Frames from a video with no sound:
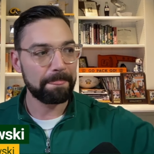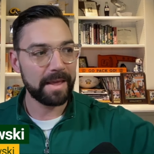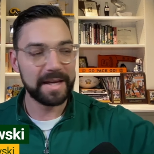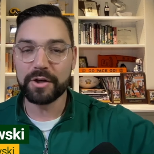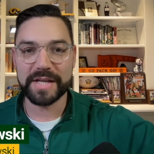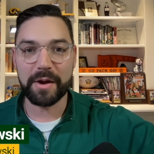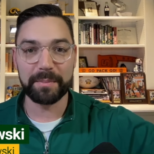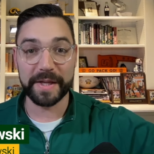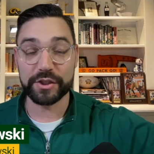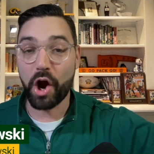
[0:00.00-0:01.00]
he goes out
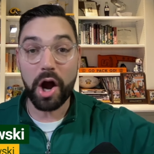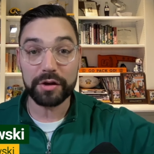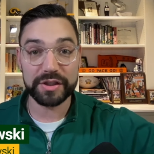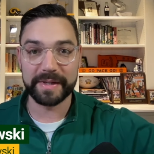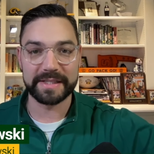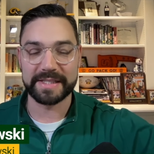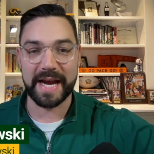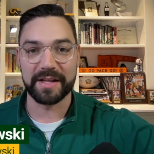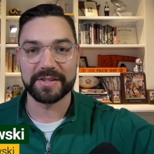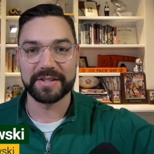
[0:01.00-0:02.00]
and plays awesome against
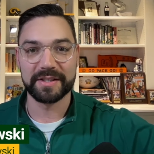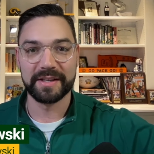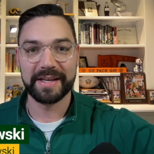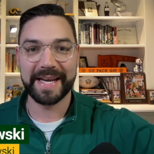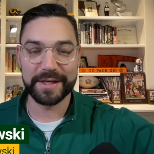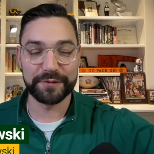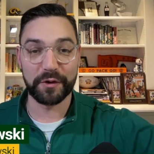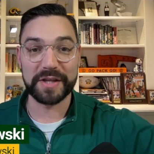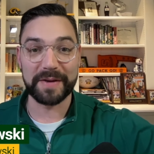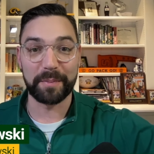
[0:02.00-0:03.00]
Dallas in his
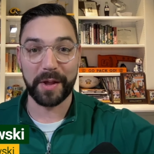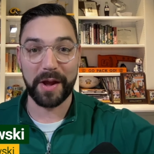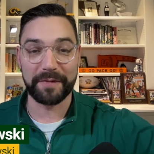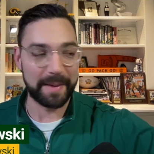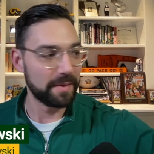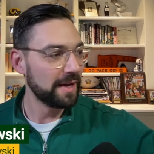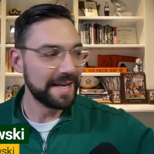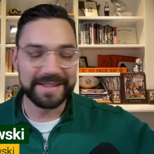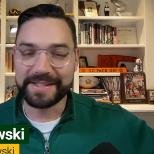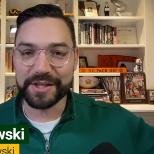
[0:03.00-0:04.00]
first ever playoff game,
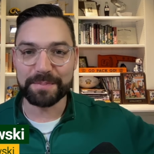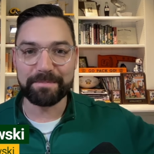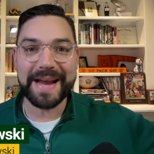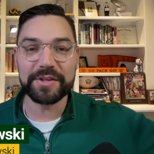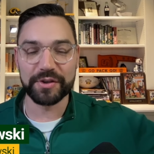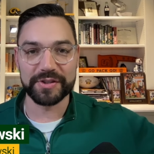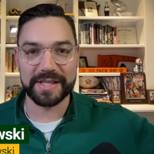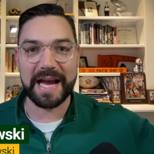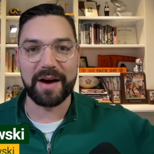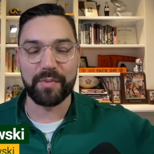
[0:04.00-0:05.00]
dismantles the
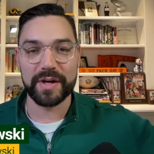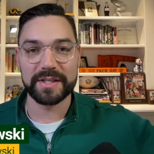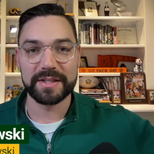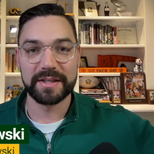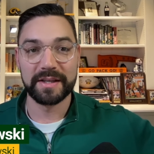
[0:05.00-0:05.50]
Cowboys.